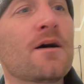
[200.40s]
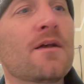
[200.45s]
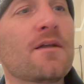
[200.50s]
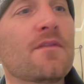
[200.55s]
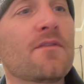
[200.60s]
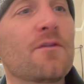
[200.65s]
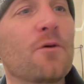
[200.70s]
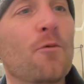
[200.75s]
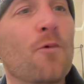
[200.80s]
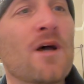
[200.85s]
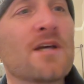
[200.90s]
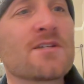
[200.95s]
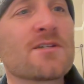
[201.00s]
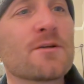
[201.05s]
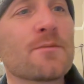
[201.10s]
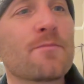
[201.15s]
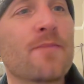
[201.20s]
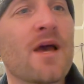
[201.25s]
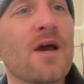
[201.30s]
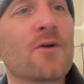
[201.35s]
The
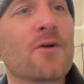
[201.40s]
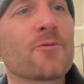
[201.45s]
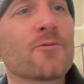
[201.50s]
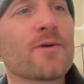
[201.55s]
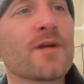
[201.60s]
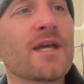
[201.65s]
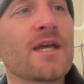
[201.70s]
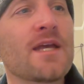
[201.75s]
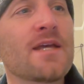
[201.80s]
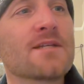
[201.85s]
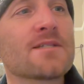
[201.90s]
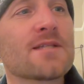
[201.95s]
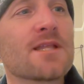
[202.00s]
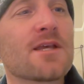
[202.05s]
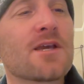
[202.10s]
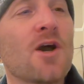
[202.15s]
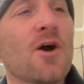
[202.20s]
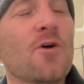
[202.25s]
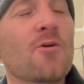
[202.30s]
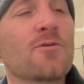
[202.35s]
western boundary is the
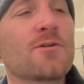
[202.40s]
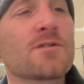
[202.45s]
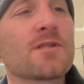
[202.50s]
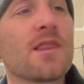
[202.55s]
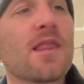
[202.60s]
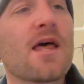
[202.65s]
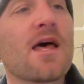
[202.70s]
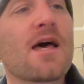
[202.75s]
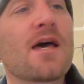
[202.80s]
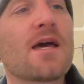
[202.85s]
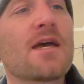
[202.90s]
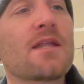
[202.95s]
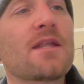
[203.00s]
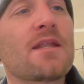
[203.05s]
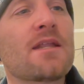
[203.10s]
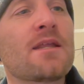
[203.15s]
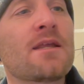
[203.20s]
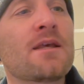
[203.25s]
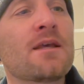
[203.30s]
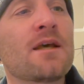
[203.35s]
coastline
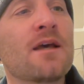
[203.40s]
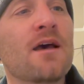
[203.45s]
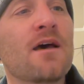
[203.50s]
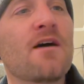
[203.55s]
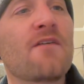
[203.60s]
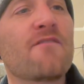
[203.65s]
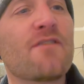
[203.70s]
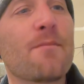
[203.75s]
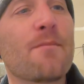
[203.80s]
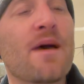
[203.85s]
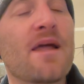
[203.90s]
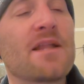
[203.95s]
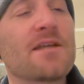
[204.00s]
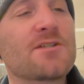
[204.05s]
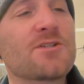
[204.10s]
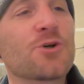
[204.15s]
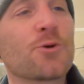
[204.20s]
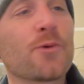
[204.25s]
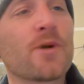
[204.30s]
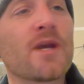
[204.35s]
of the
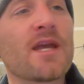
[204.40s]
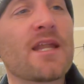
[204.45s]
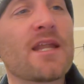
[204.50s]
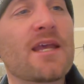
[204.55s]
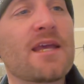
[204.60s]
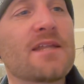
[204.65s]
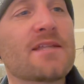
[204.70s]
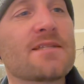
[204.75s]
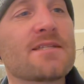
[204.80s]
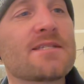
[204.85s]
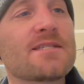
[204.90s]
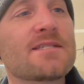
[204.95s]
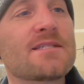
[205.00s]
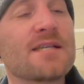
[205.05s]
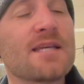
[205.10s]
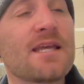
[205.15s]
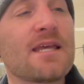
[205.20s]
Mediterranean Sea.